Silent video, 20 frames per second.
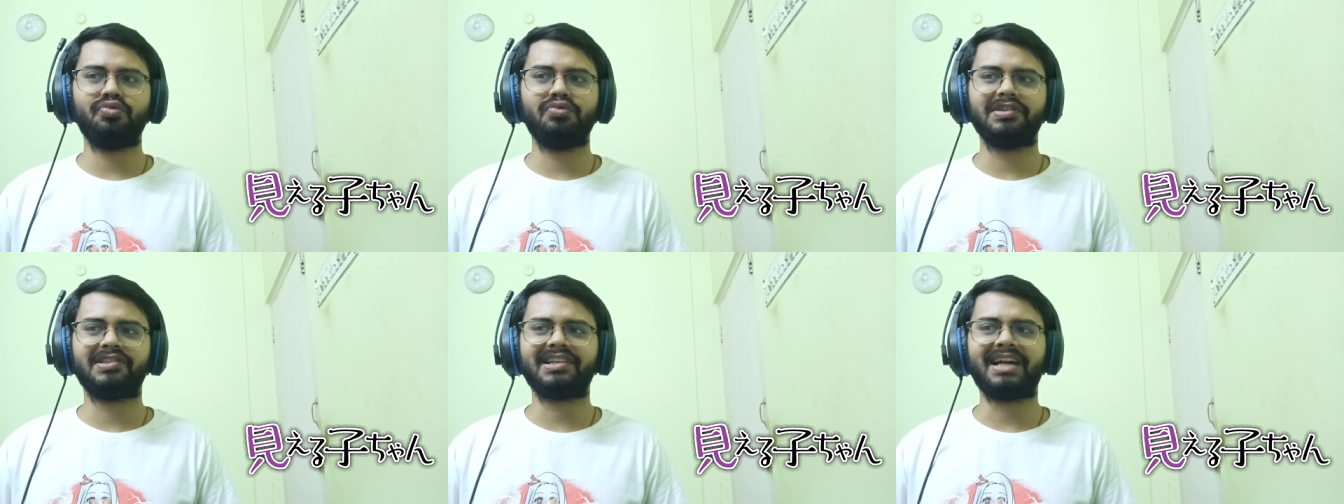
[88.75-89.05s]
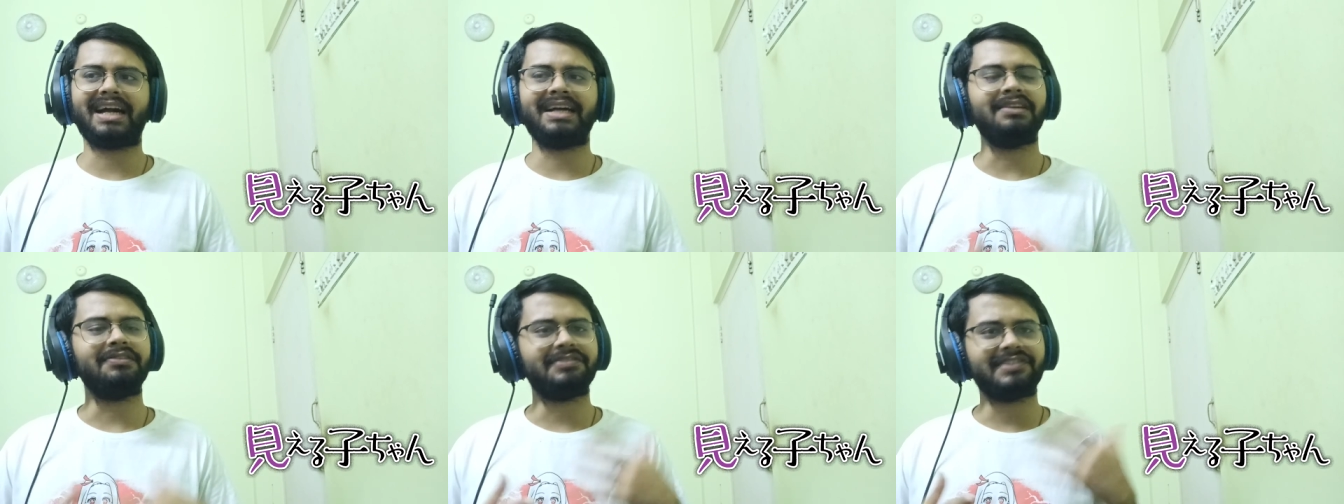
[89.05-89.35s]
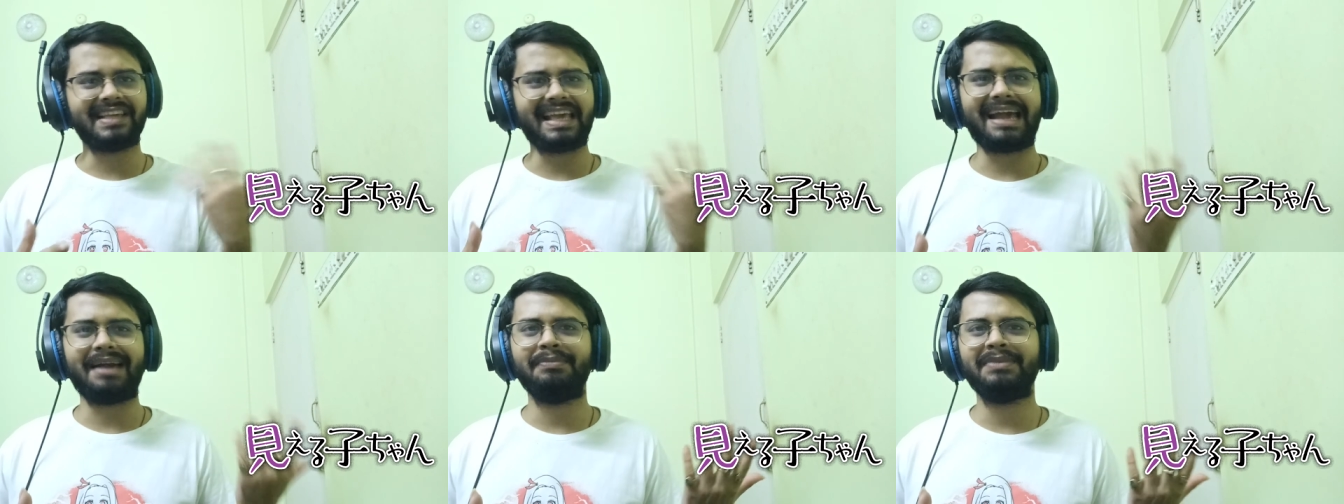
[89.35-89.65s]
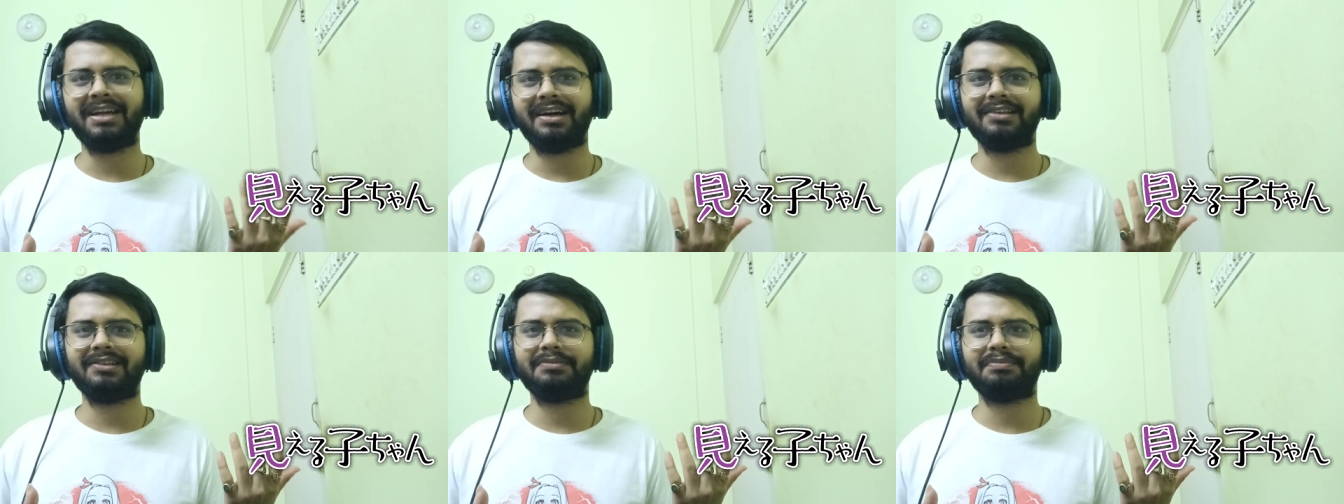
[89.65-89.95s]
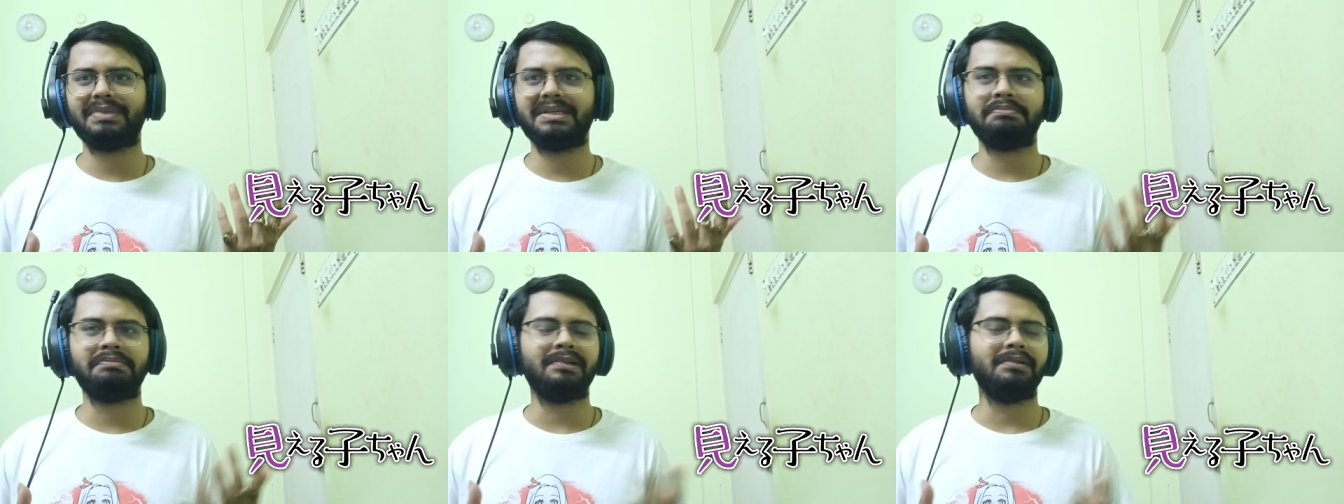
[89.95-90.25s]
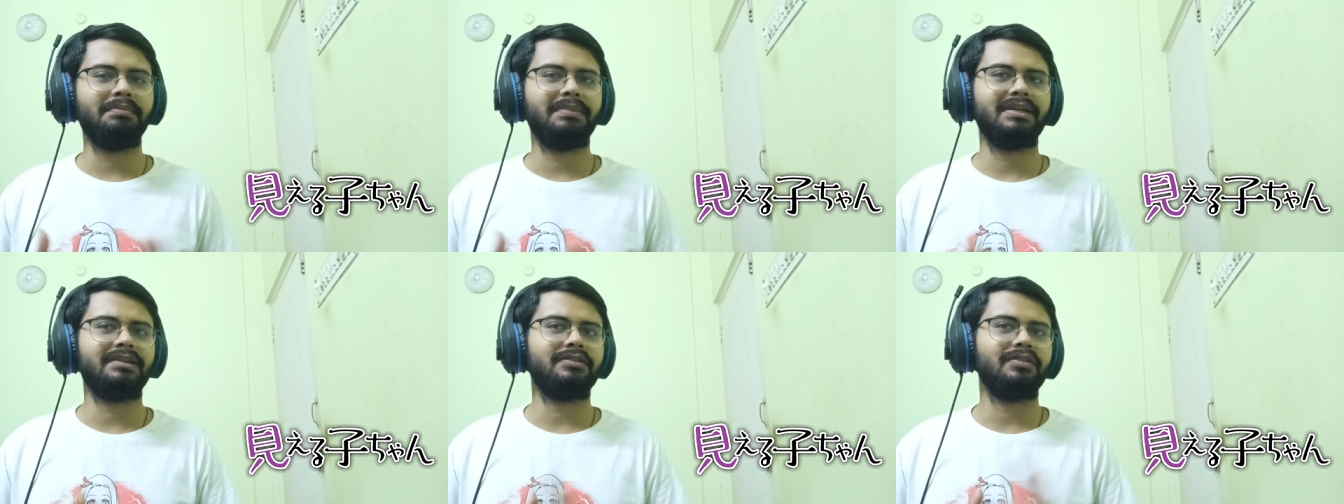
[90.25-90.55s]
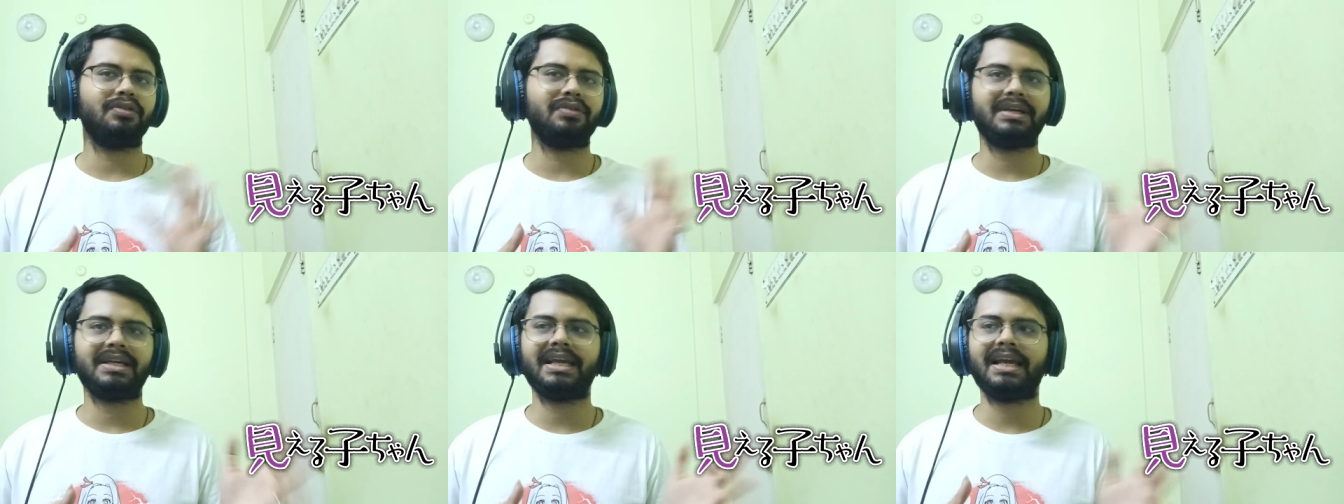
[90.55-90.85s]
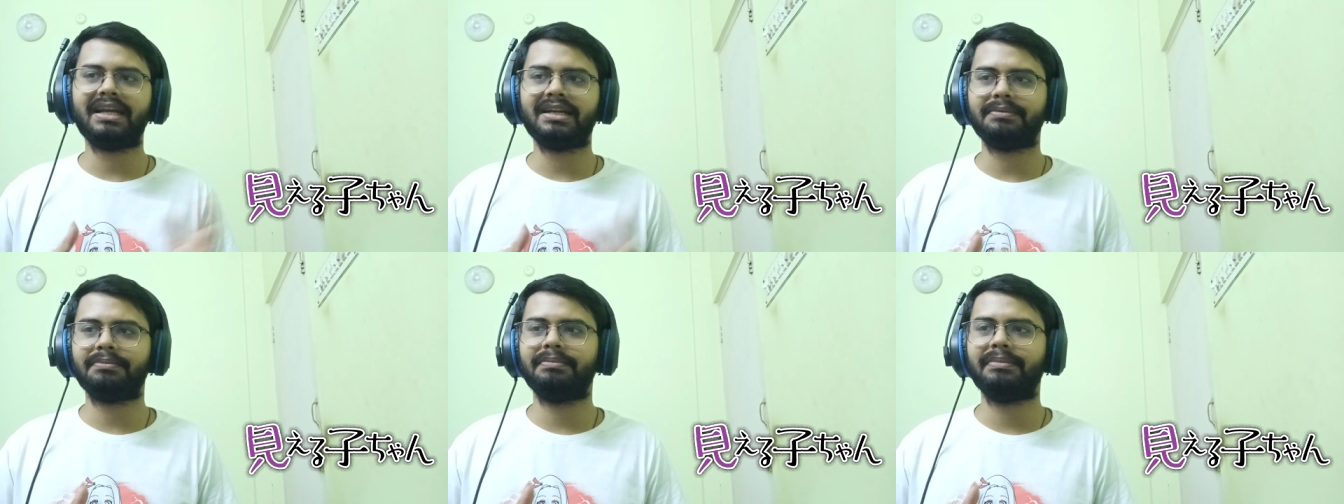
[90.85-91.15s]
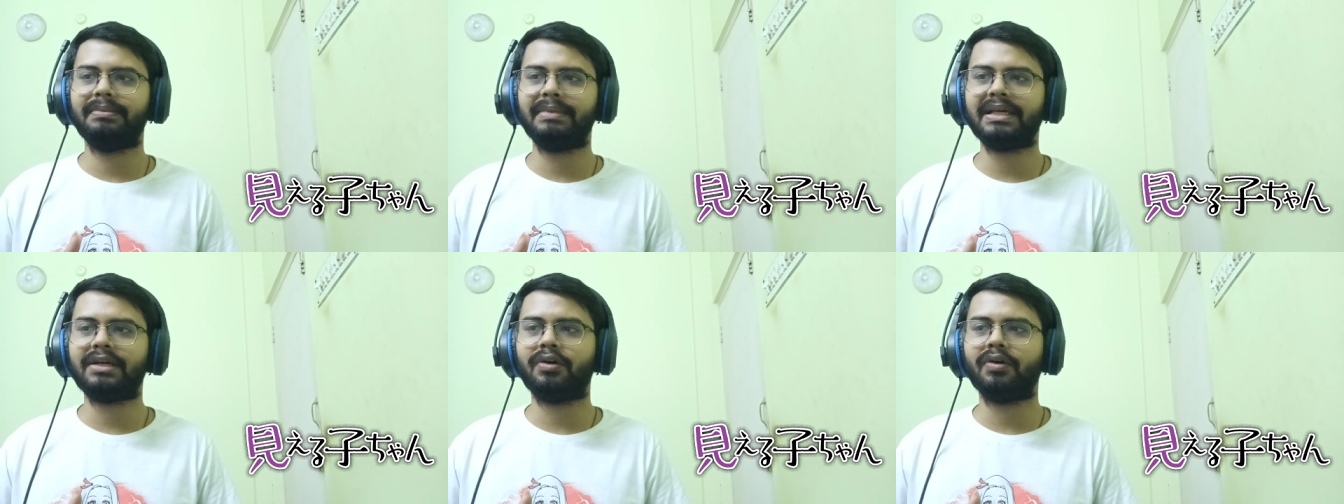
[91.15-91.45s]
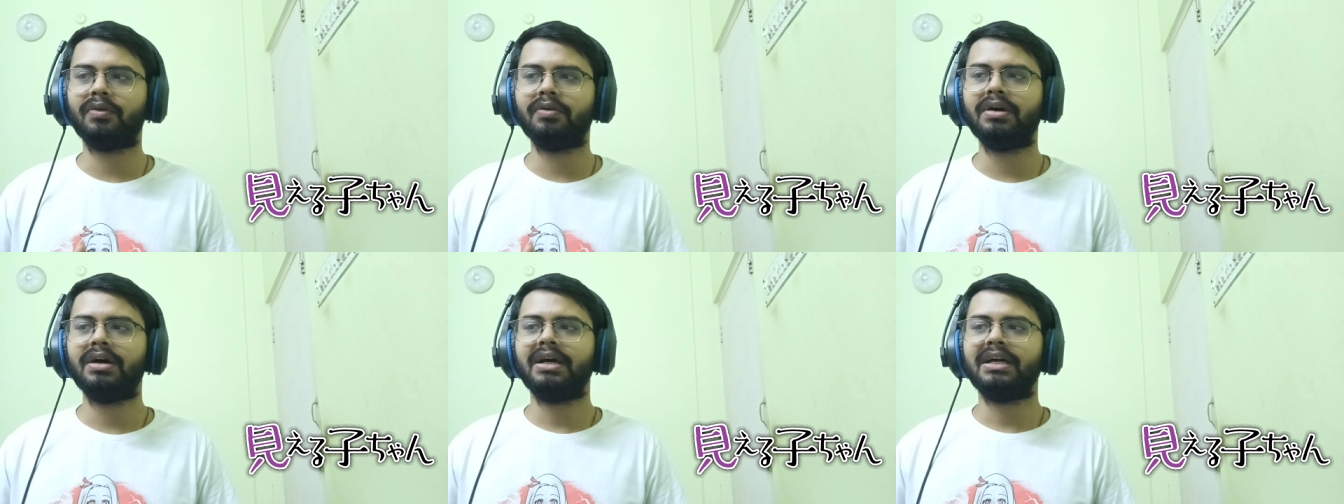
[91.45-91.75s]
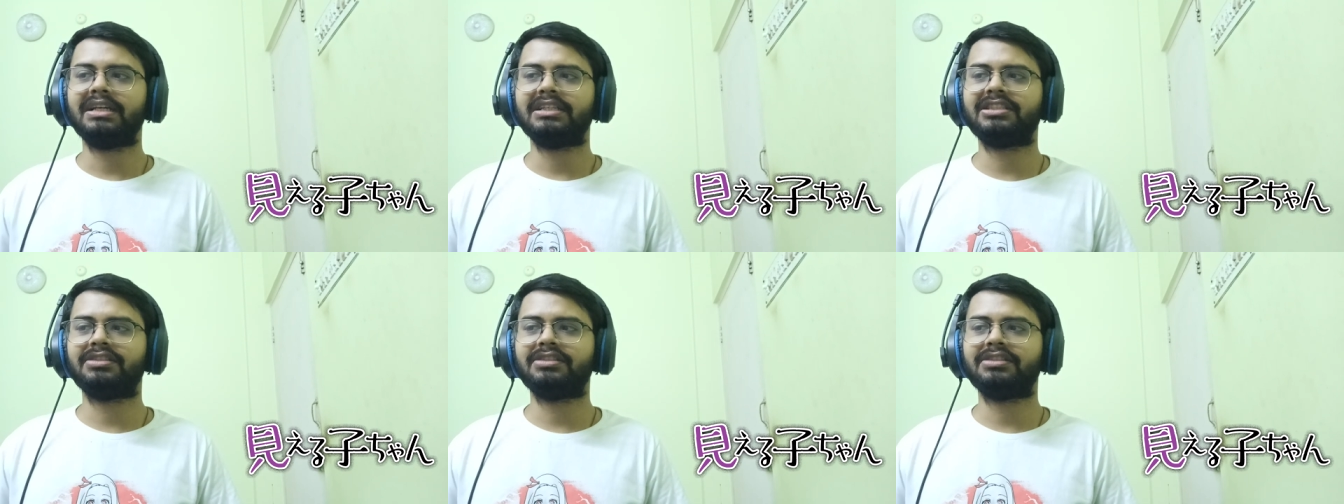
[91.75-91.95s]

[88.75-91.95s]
was kind of scamming other people, but looking at Miko,